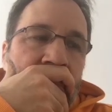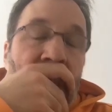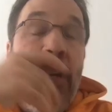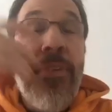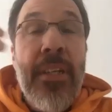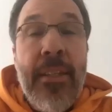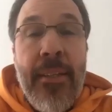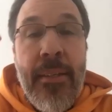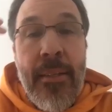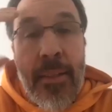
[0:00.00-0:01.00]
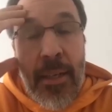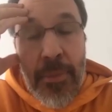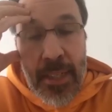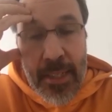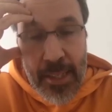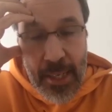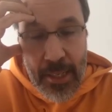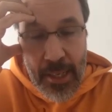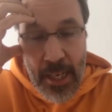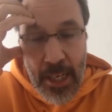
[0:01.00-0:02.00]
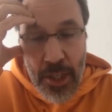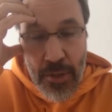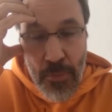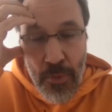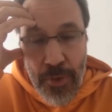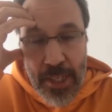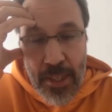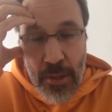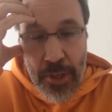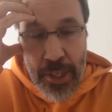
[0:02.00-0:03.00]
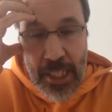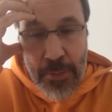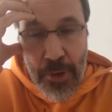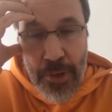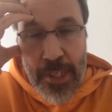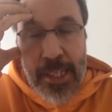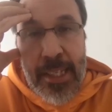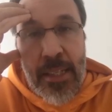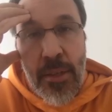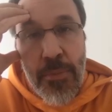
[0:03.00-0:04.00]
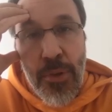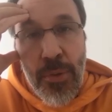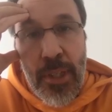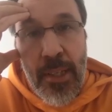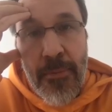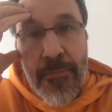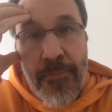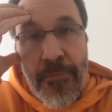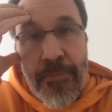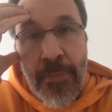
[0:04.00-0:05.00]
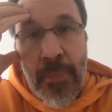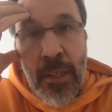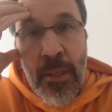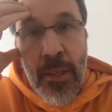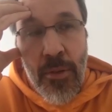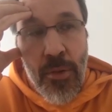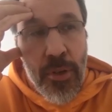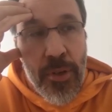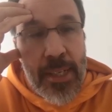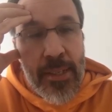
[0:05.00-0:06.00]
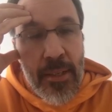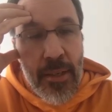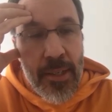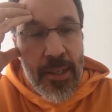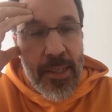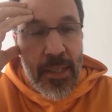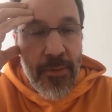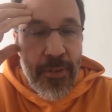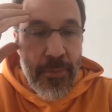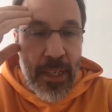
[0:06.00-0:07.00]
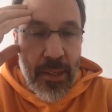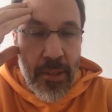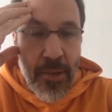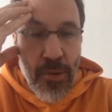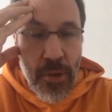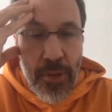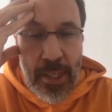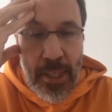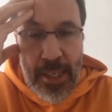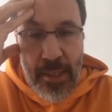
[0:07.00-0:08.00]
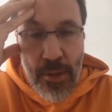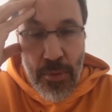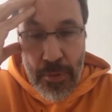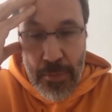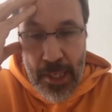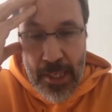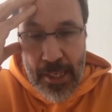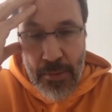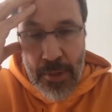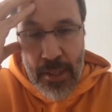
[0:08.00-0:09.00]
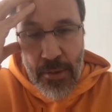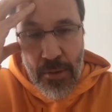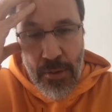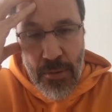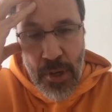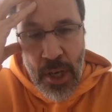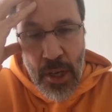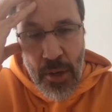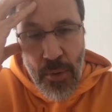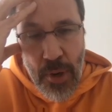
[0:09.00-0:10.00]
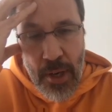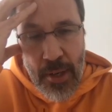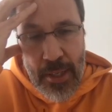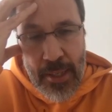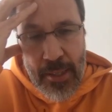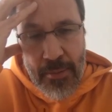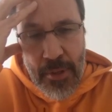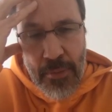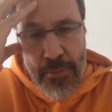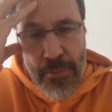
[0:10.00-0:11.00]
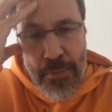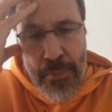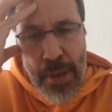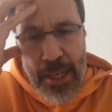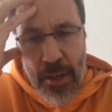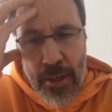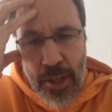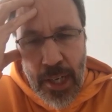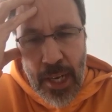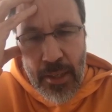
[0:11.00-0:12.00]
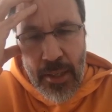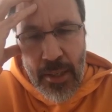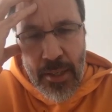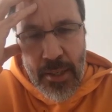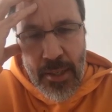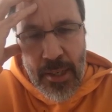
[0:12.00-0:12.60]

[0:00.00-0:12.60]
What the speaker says: Definitely. I mean, it's like each movie is a learning experience, and that's a beauty. You learn as an artist, as a filmmaker. You learn as a human being as well. You are the bigger the challenges,